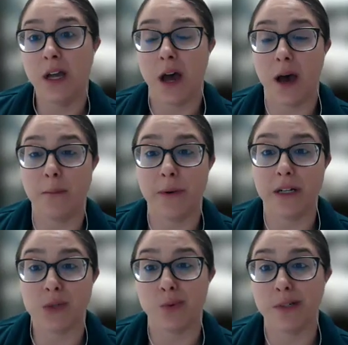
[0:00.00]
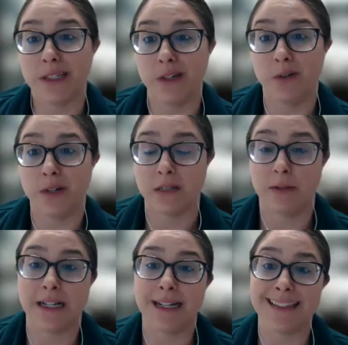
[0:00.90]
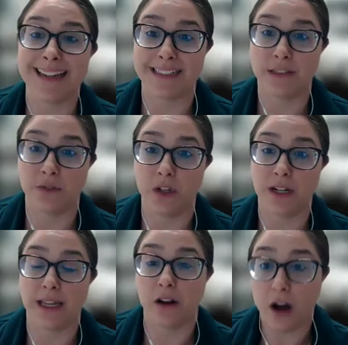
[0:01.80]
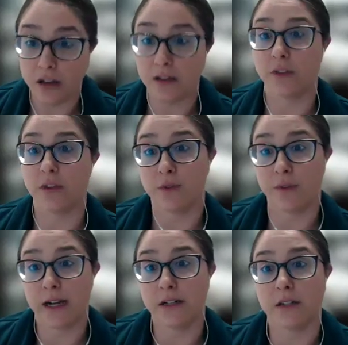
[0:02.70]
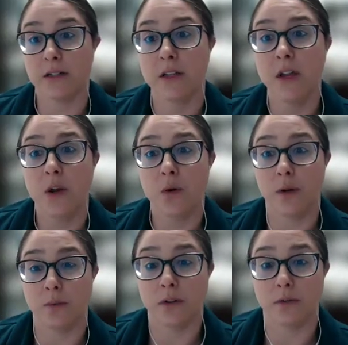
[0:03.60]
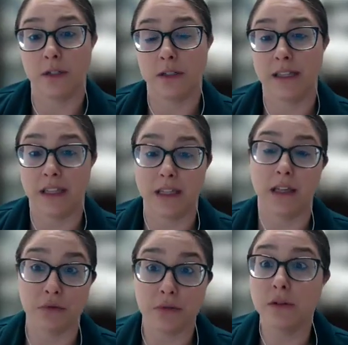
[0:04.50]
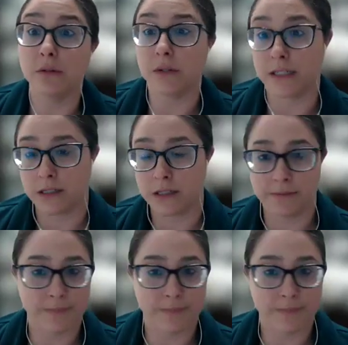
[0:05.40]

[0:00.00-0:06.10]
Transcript: but it's really going to be a collective look at all of those factors when we're really thinking through risk